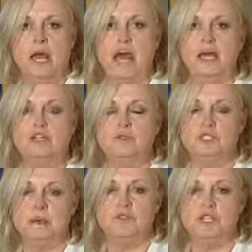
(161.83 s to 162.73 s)
and you
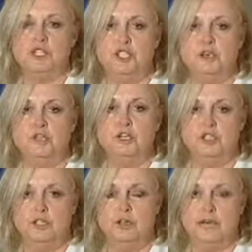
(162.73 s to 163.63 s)
substitute
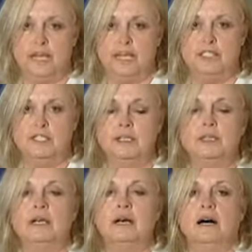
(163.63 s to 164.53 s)
2 kids
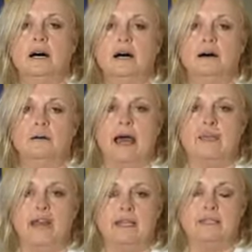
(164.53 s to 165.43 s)

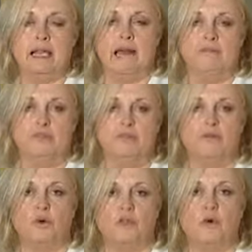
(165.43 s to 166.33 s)
after the
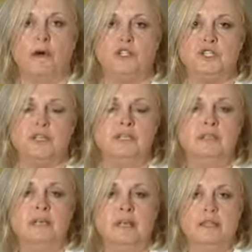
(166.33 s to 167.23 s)
4th question,
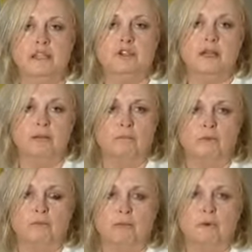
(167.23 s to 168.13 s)
then you get
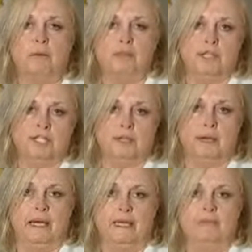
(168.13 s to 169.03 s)
more people
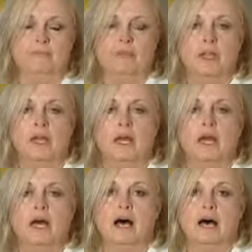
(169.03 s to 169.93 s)
participating.
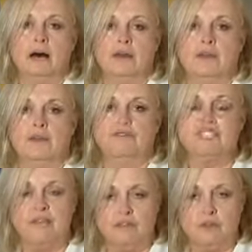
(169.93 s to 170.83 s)
The
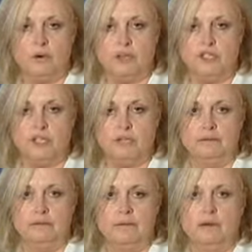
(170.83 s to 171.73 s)
7th
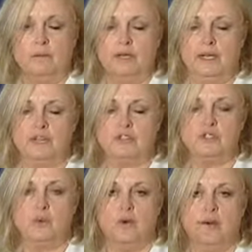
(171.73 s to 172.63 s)
question, when in the
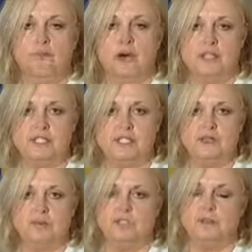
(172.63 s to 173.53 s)
scoring
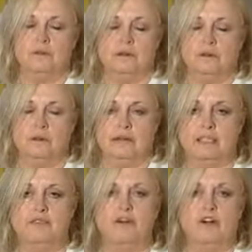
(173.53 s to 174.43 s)
process, which
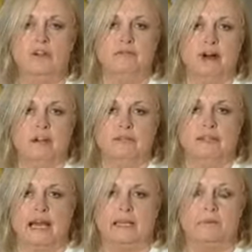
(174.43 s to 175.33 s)
gets very involved,
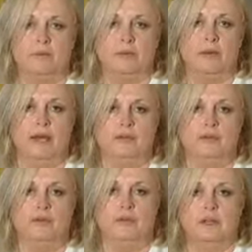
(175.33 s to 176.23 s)
and that can be read
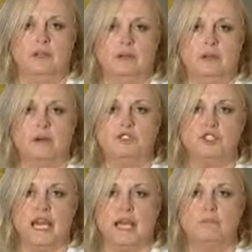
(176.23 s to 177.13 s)
through the
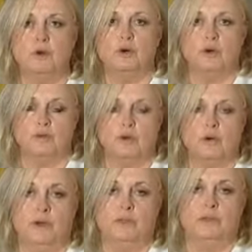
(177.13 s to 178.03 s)
coach's handbook or
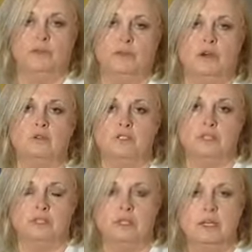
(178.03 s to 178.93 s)
going through the
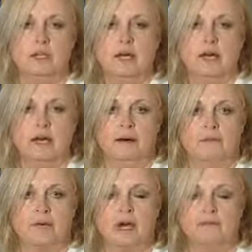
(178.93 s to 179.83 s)
coach's
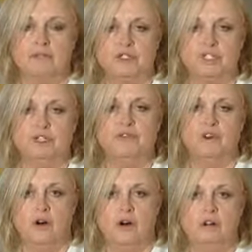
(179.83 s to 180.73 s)
conference in the
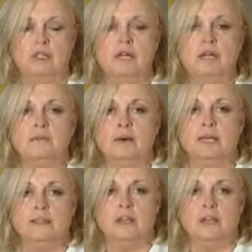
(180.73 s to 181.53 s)
fall, but in the